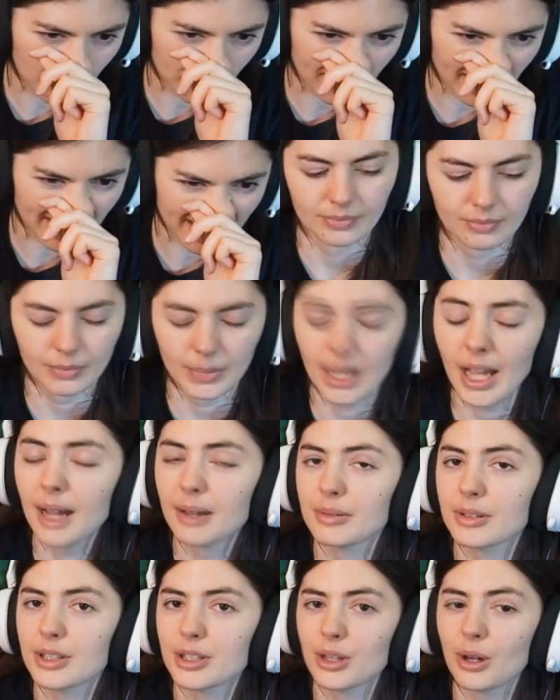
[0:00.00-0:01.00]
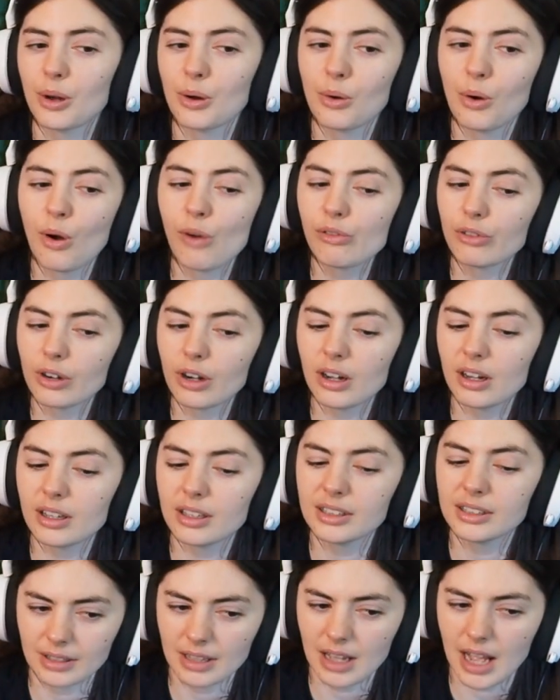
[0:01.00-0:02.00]
But yeah, so
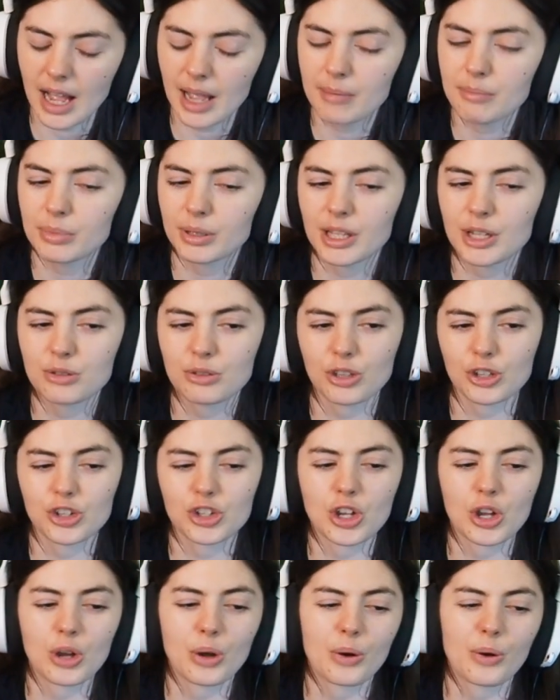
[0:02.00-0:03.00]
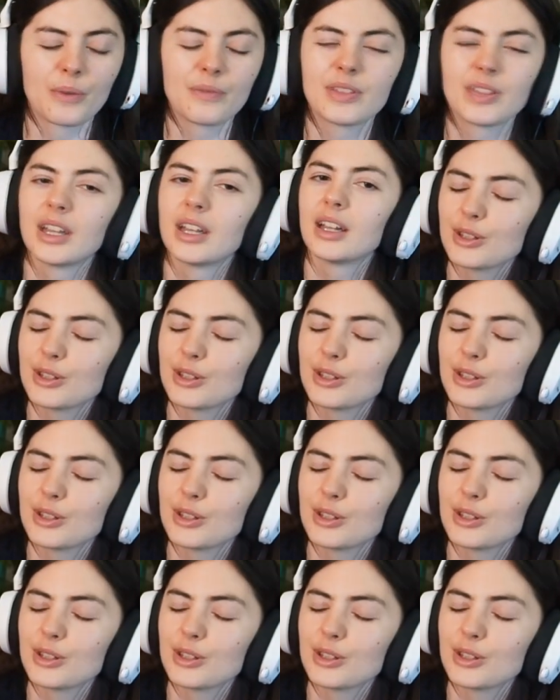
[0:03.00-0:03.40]
overall, I'm pleased with the show.